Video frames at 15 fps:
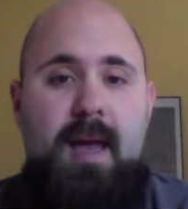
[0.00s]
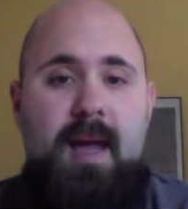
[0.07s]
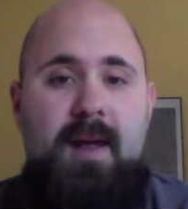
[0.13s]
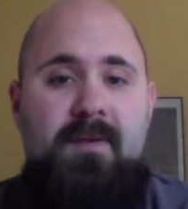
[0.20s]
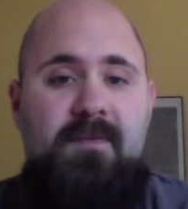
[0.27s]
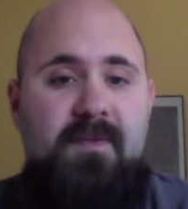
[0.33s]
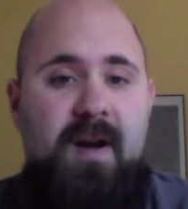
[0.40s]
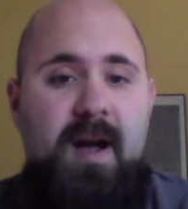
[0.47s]

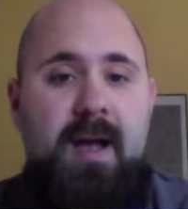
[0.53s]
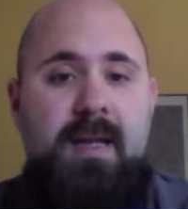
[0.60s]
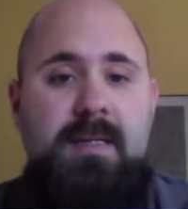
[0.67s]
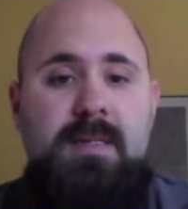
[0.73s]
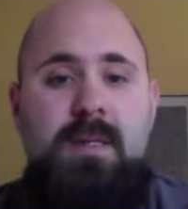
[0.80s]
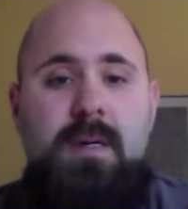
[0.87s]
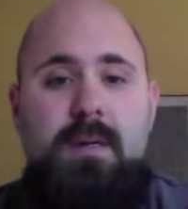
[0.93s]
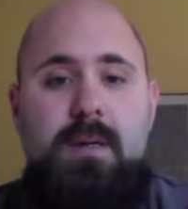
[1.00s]
and
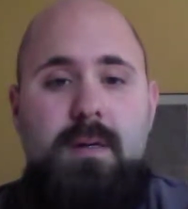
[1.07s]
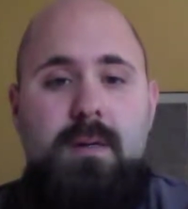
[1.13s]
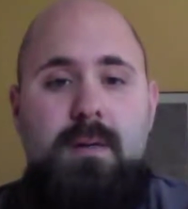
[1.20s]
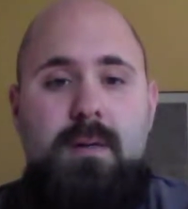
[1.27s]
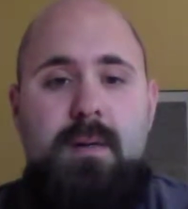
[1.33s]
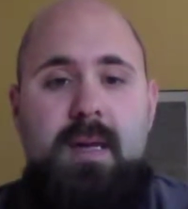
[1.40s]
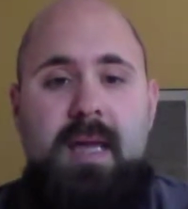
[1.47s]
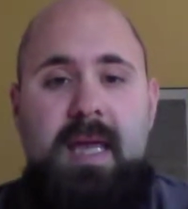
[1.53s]
finds
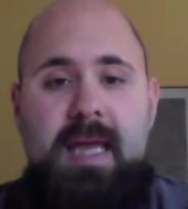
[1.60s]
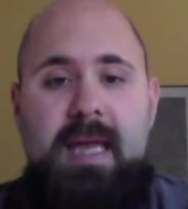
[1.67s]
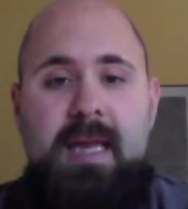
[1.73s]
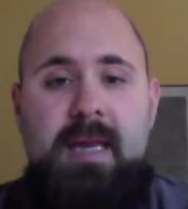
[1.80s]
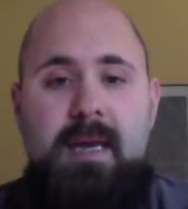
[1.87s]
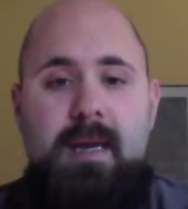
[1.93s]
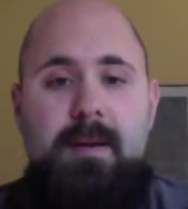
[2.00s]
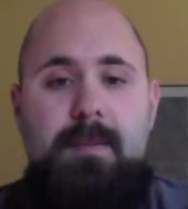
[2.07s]
her
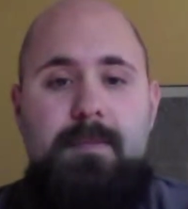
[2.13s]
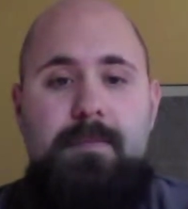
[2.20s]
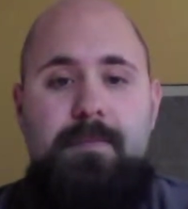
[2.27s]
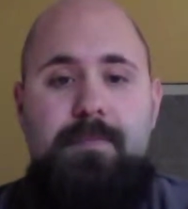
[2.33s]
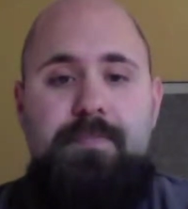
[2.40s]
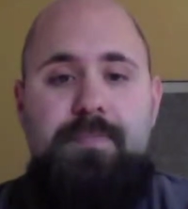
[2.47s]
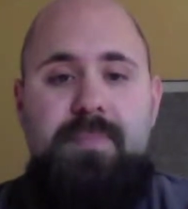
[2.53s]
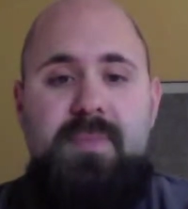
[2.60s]
in
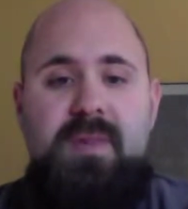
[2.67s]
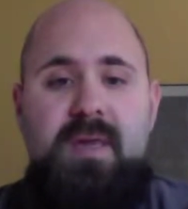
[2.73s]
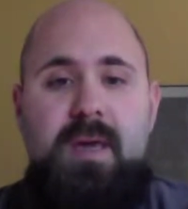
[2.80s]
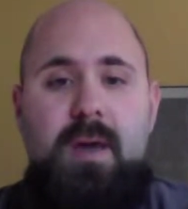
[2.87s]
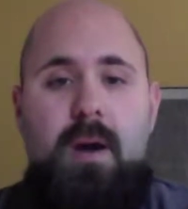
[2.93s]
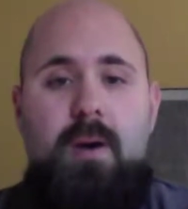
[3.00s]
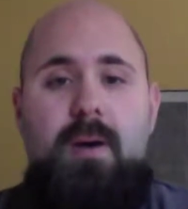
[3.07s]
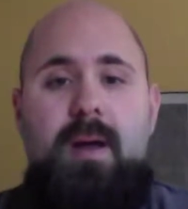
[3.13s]
the
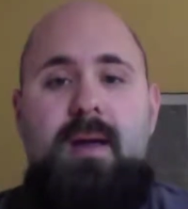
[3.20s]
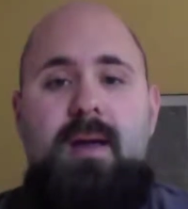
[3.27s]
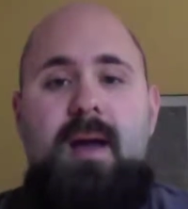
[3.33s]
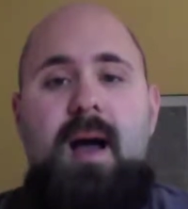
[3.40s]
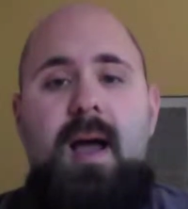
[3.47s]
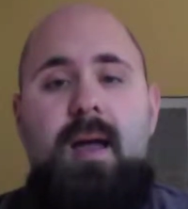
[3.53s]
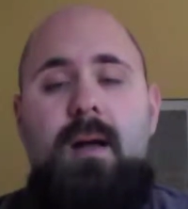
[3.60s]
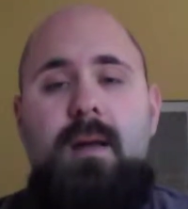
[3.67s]
Yarick
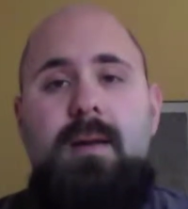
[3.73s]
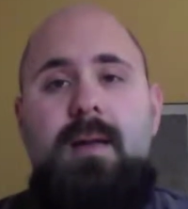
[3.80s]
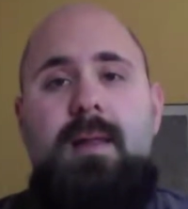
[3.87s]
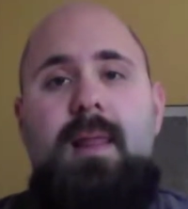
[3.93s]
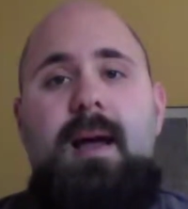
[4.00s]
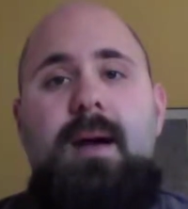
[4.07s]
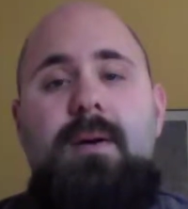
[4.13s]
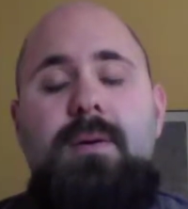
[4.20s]
ion
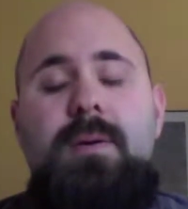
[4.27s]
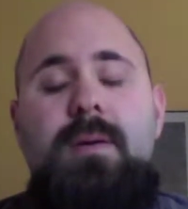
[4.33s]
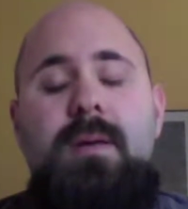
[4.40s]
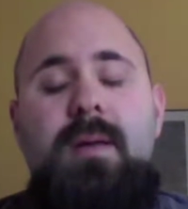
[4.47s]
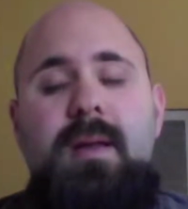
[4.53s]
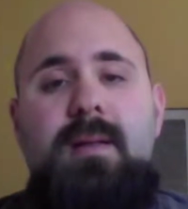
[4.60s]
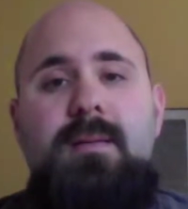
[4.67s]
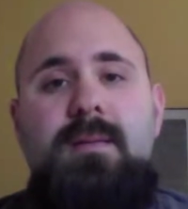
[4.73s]
cloud
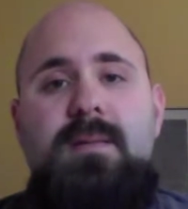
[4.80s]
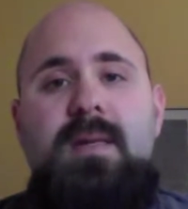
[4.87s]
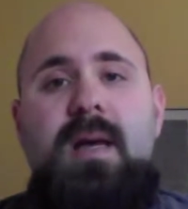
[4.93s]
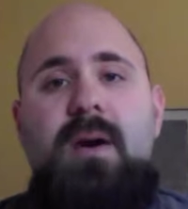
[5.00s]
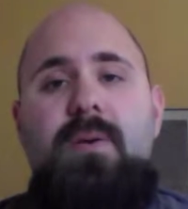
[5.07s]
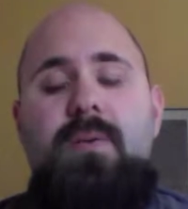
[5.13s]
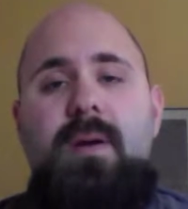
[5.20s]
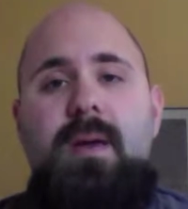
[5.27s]
in
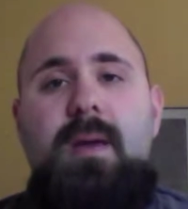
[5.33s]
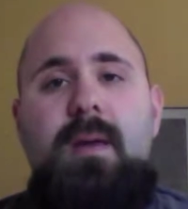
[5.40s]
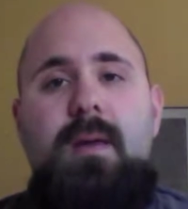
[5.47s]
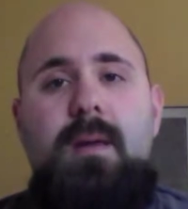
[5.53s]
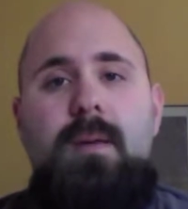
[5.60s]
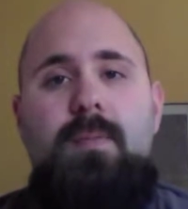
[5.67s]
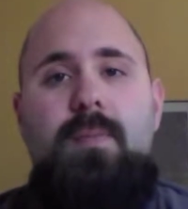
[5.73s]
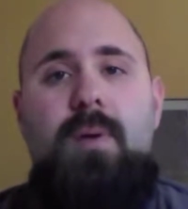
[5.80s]
Sauri
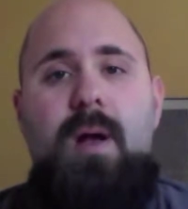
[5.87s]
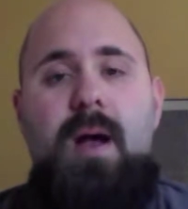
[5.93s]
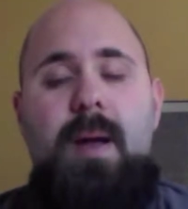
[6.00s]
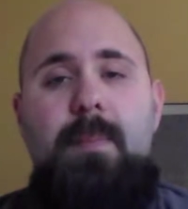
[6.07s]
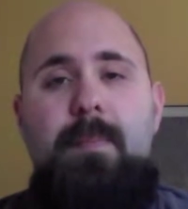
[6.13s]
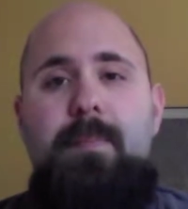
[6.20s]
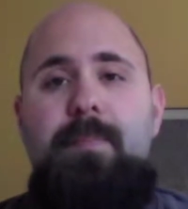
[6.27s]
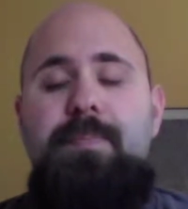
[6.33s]

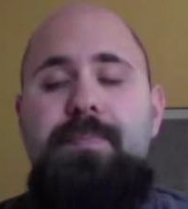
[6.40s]
Prime.